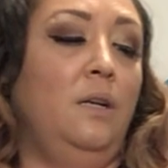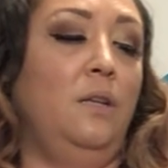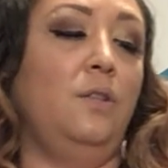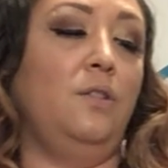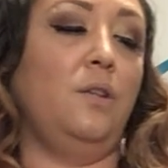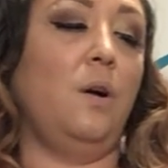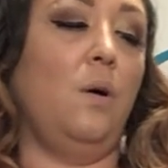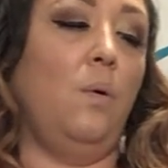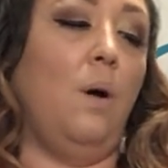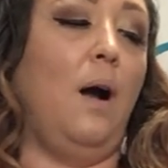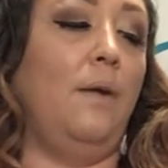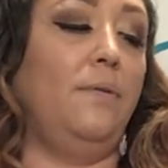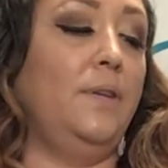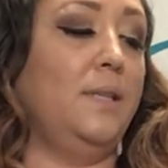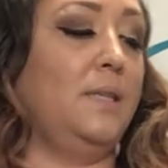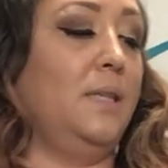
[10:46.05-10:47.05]
So
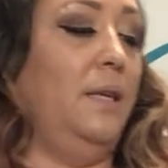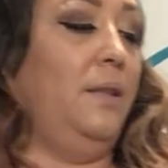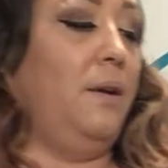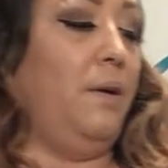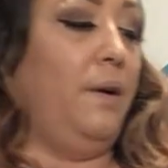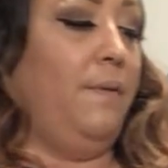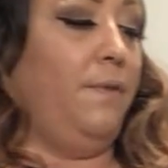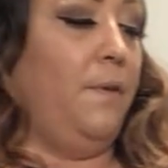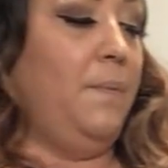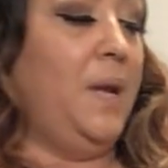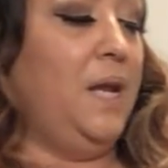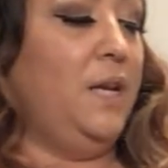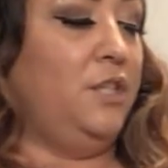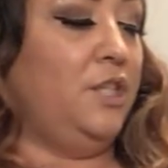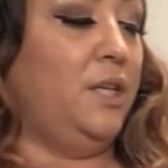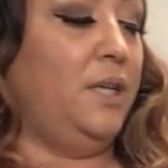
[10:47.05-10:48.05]
obviously their
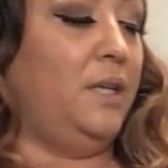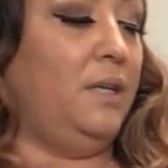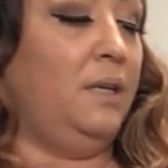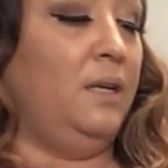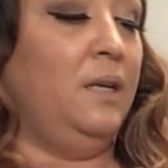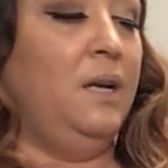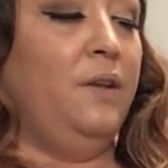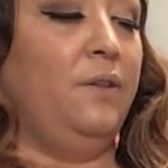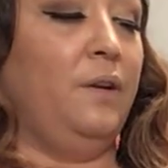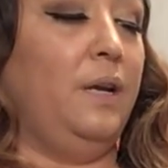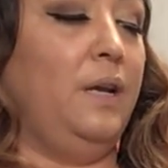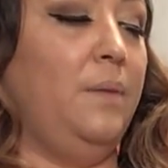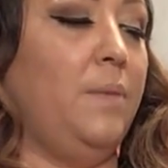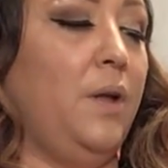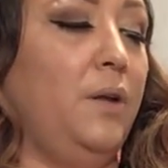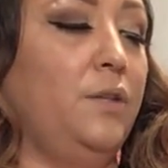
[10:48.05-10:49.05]
information, their
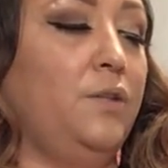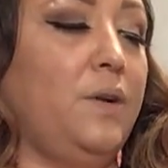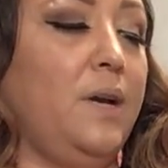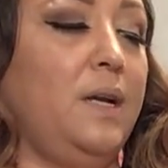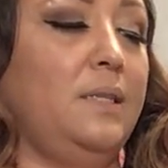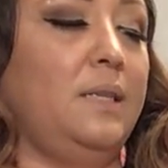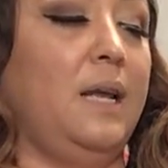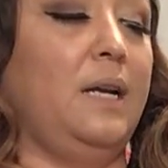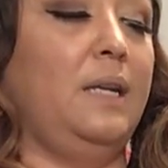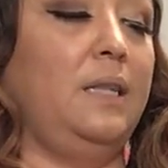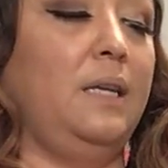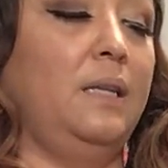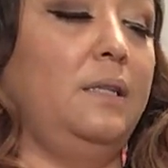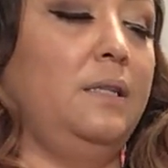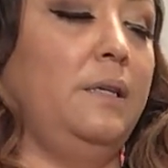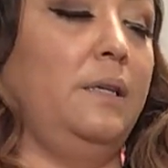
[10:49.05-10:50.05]
email address,
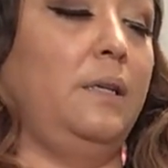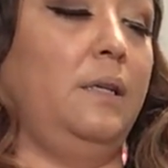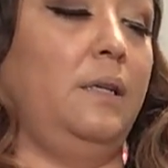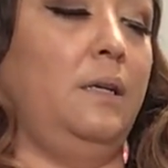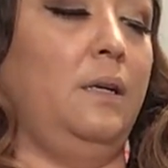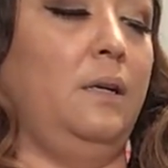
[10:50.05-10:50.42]
anything to